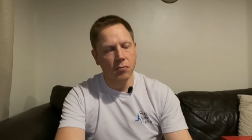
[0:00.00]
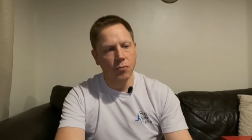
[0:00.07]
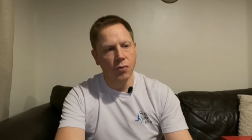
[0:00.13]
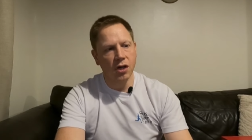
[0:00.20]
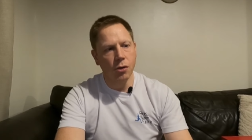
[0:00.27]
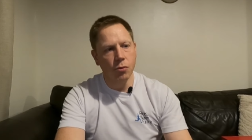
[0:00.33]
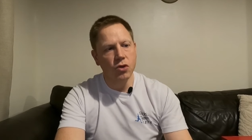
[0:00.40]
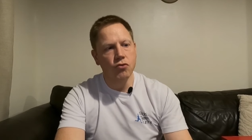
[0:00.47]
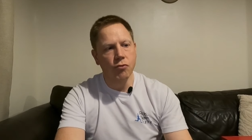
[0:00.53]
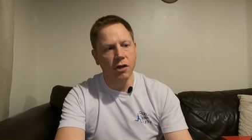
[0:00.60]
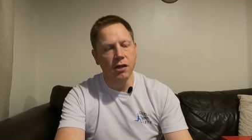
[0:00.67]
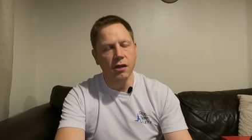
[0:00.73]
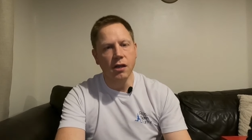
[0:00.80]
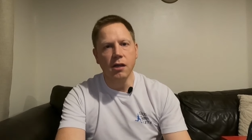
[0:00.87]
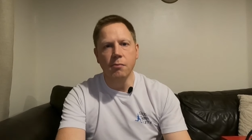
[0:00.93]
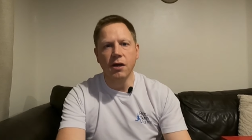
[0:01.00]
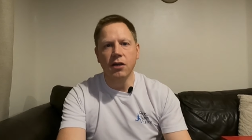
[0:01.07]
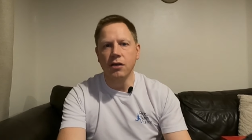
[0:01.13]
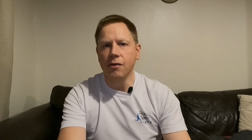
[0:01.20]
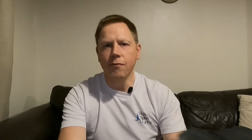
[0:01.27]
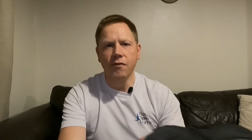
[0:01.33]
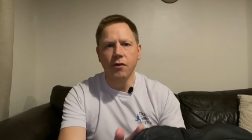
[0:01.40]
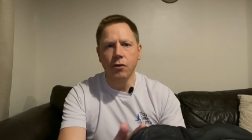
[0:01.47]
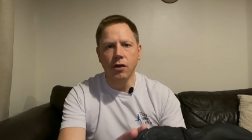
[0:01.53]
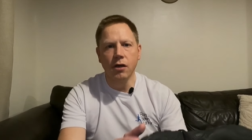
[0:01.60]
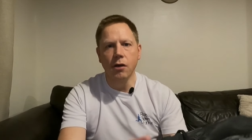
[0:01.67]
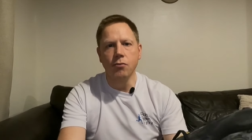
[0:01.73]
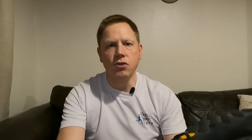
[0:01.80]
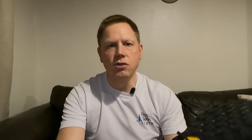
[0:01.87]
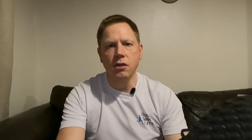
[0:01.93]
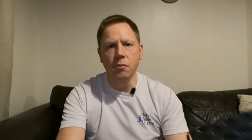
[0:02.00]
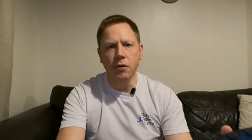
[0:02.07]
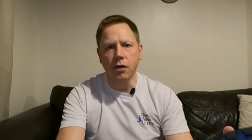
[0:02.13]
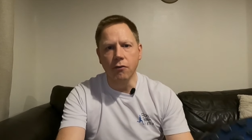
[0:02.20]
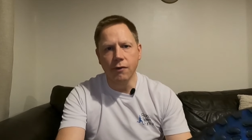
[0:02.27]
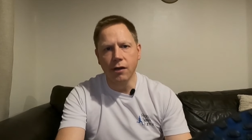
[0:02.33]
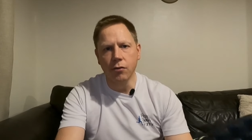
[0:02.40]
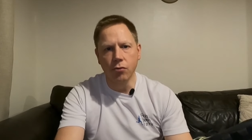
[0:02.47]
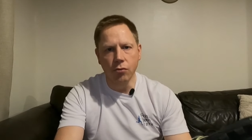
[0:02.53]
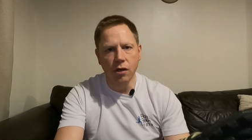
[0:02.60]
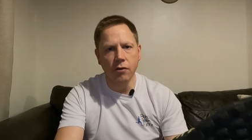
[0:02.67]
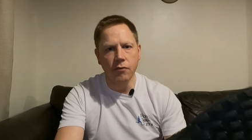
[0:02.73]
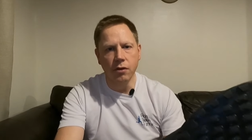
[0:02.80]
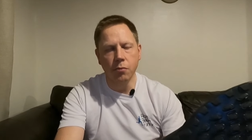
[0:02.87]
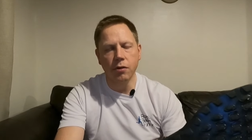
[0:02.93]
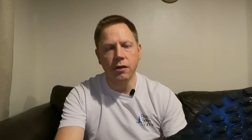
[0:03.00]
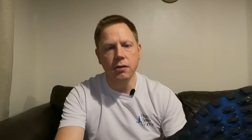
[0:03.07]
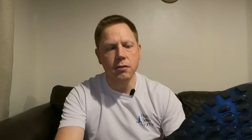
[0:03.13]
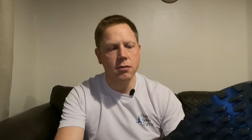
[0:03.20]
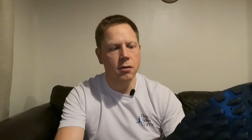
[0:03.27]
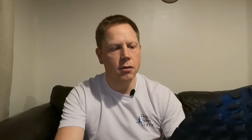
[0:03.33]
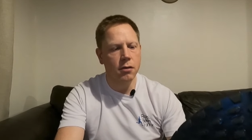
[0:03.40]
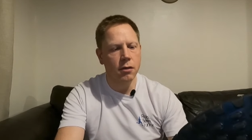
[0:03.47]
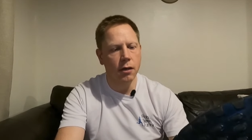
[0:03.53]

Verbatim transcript: when I was running in the mud, I didn't feel like I was slipping around all over the place.